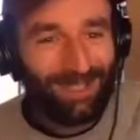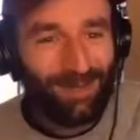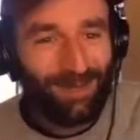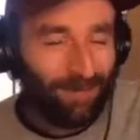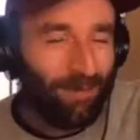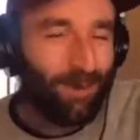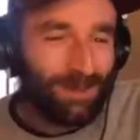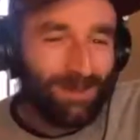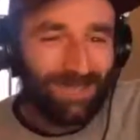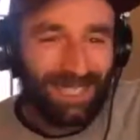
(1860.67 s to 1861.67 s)
to be
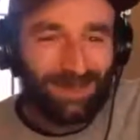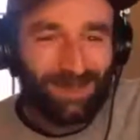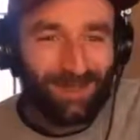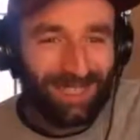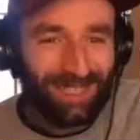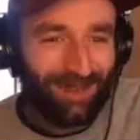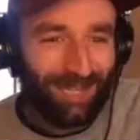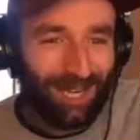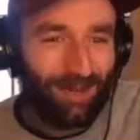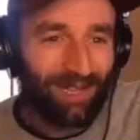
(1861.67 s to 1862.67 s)
most of the types of things I
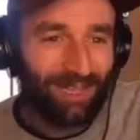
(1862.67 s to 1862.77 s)
would care about in